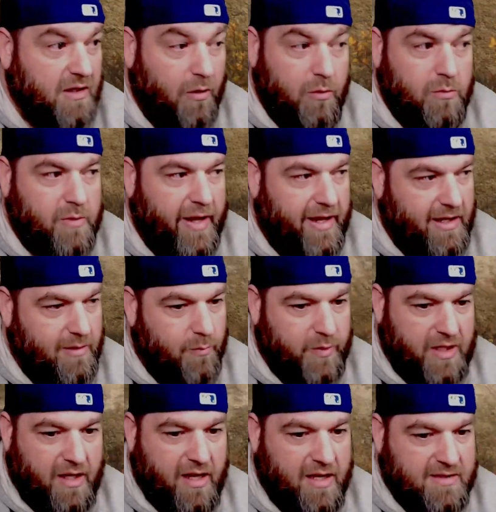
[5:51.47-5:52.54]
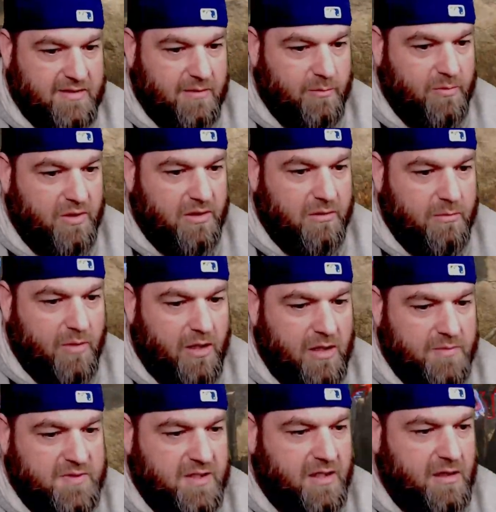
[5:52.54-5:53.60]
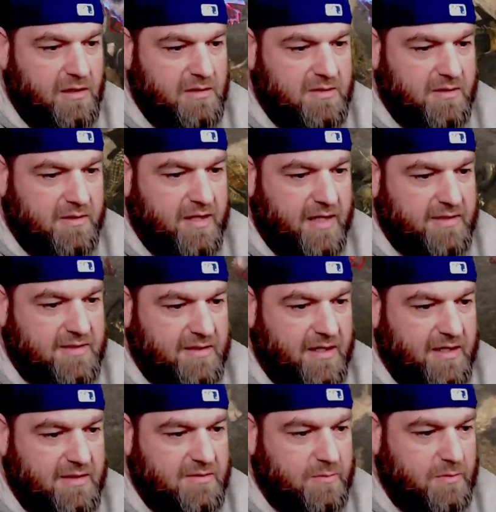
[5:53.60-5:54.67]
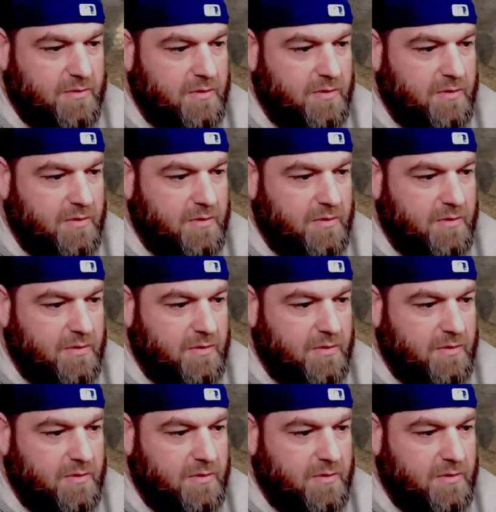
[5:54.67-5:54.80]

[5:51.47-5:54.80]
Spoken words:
oh, hey, we got some blue mobs here. So that's nice. We'll